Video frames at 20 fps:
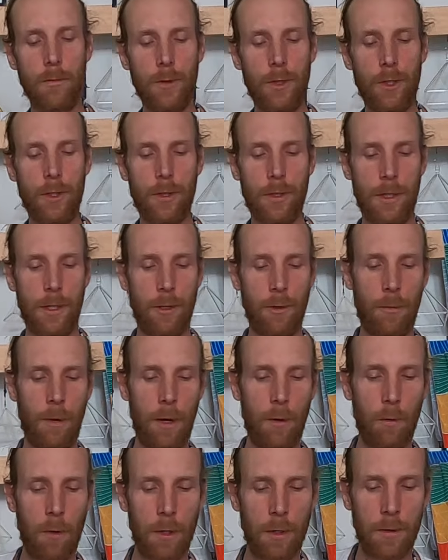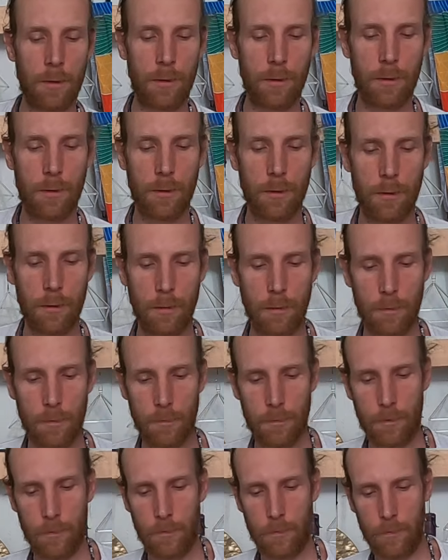Just hear my words.
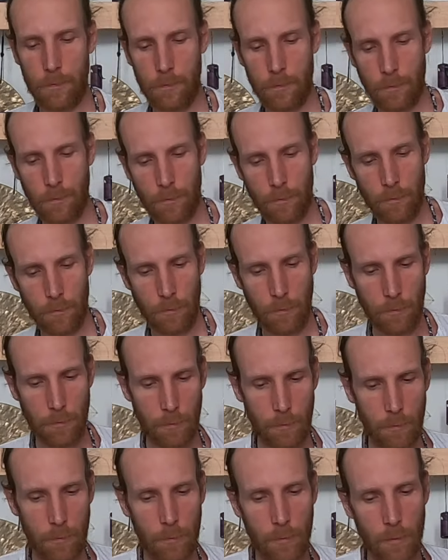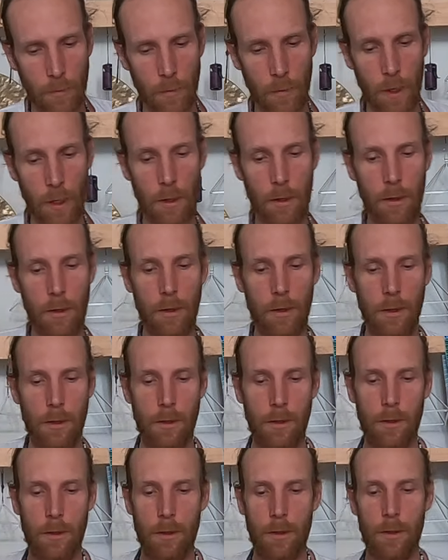
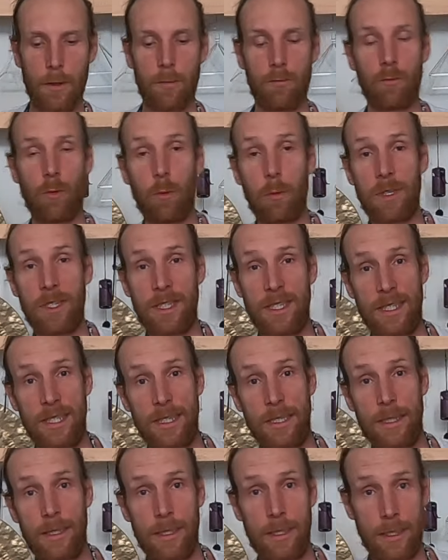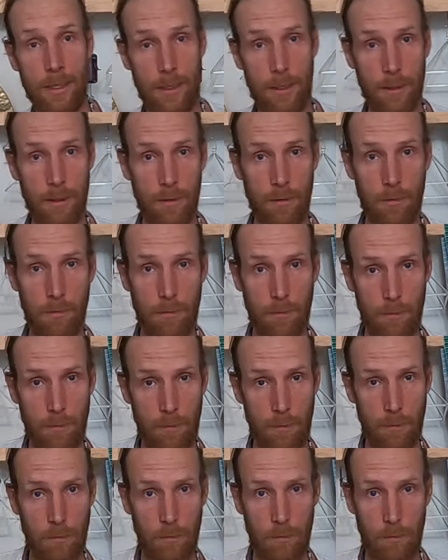When we sit
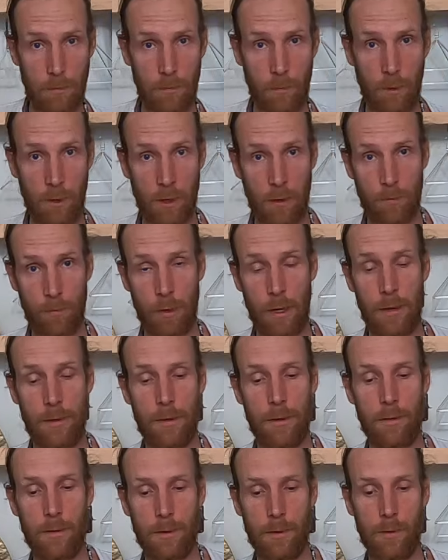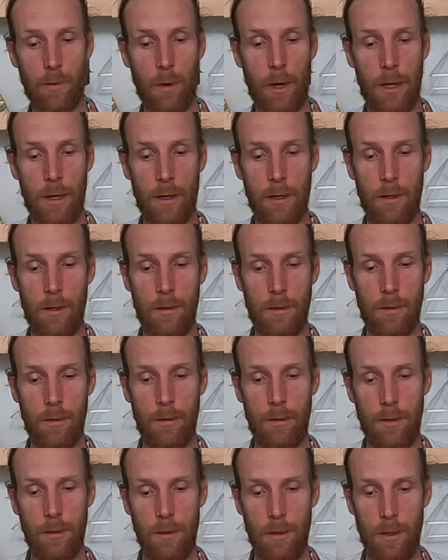with our breath in this way,
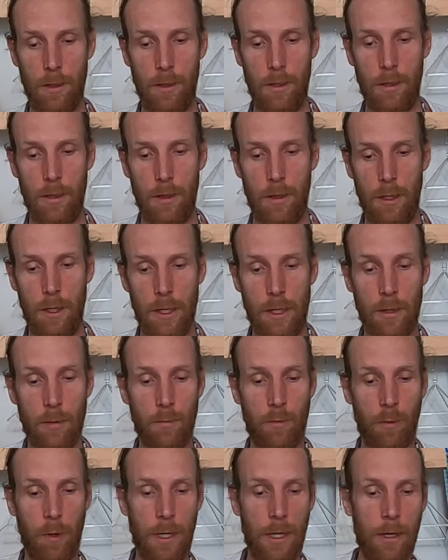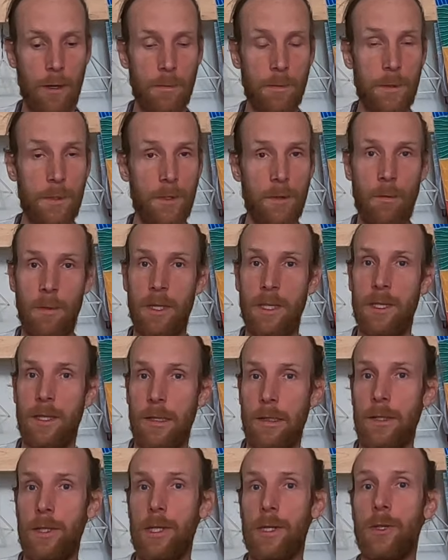it can bring up some
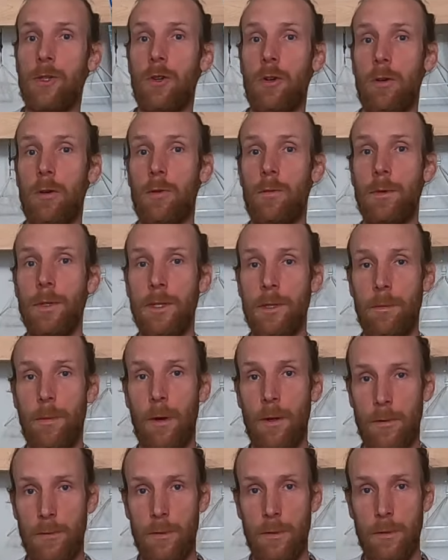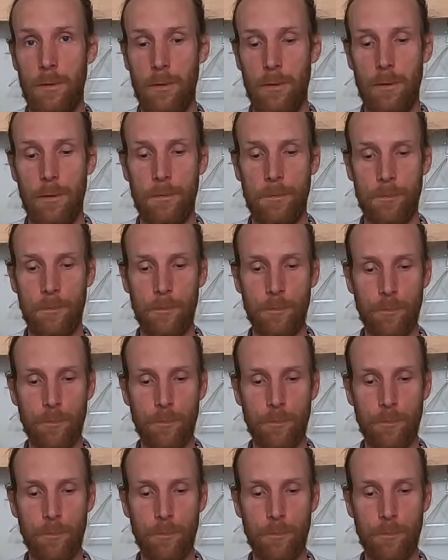intense internal responses.